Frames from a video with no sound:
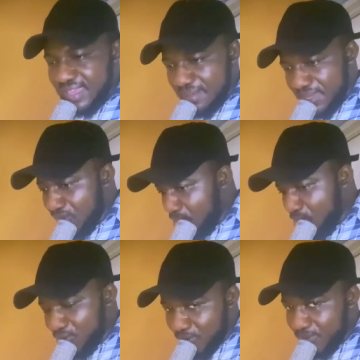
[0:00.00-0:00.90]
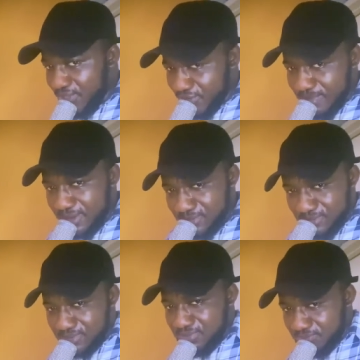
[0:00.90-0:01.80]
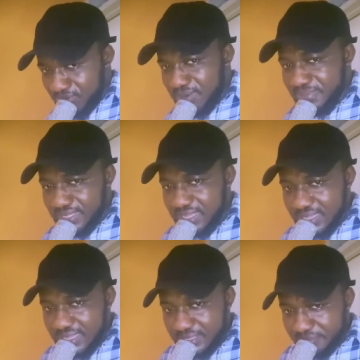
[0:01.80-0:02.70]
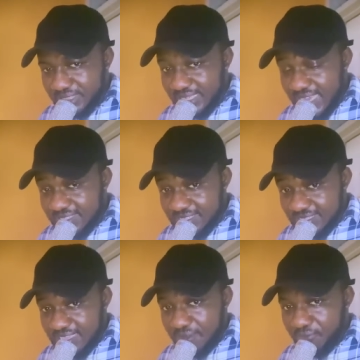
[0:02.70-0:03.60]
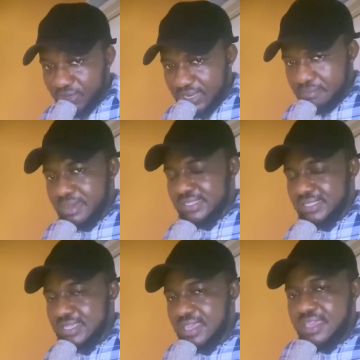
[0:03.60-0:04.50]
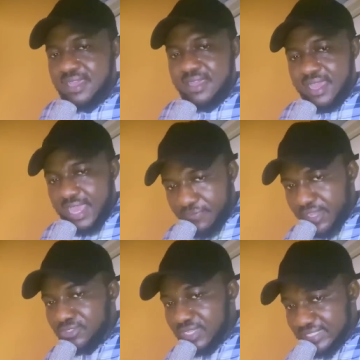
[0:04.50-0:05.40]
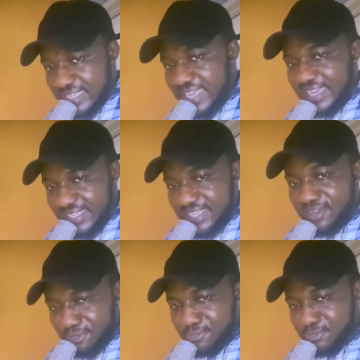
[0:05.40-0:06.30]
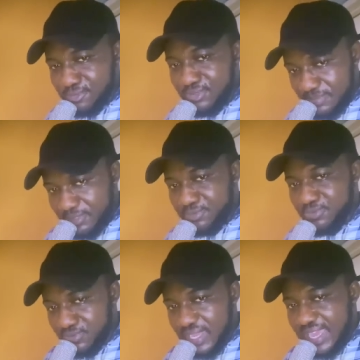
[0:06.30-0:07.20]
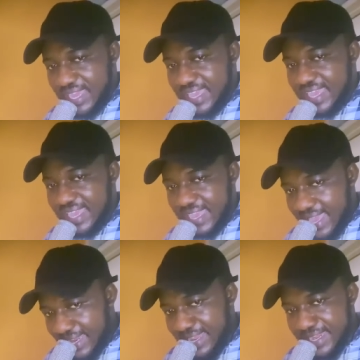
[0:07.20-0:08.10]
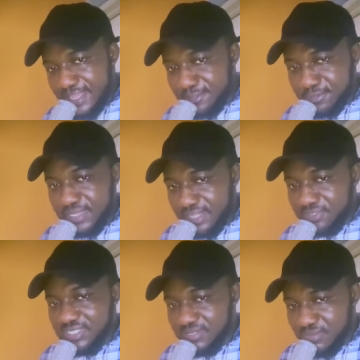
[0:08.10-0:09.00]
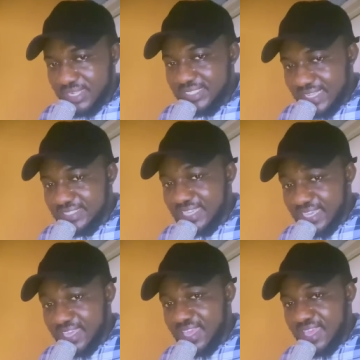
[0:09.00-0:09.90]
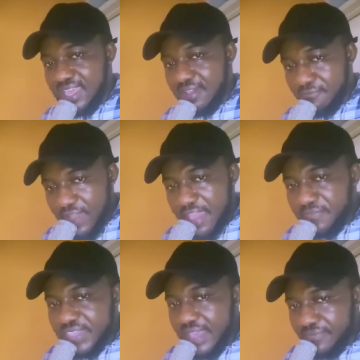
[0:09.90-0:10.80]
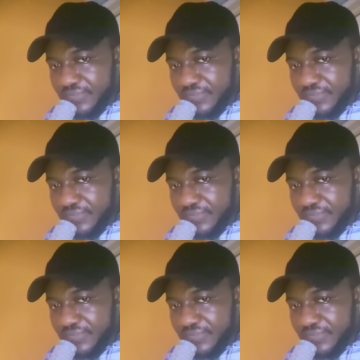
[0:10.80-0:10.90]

I mean, more normal demands, probably that's the same for them. But if you're a snake idea, no so no the batuja and then name so Tracey Boakye 5-year